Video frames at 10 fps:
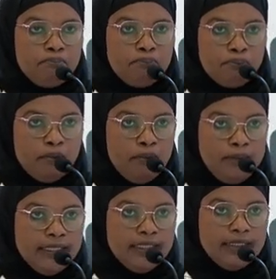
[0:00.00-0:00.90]

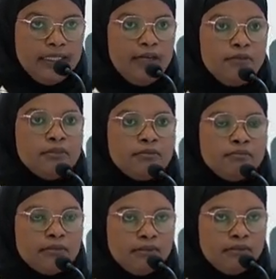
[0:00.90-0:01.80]
promised they would
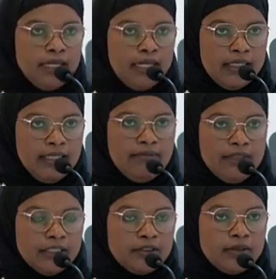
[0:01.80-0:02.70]
give
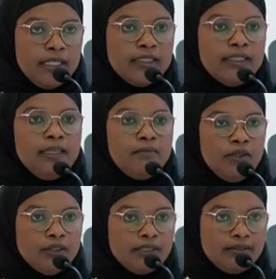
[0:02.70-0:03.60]
council a
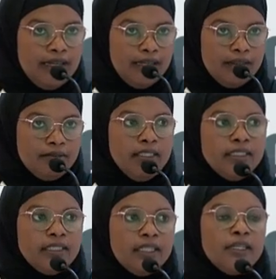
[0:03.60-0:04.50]
3-month trial,
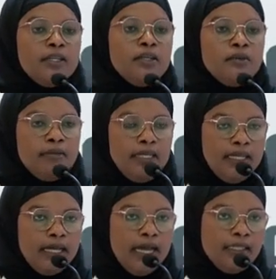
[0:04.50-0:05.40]
which
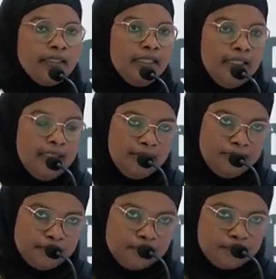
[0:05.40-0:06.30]
we asked the
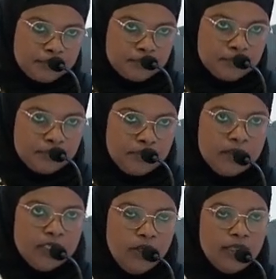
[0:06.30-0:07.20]

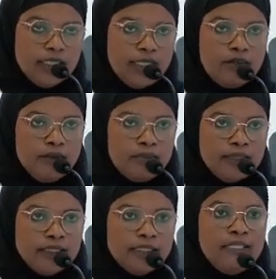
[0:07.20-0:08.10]
other tech
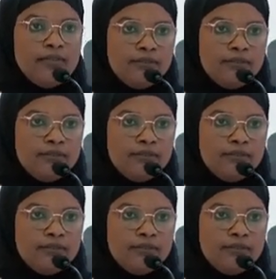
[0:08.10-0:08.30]
companies if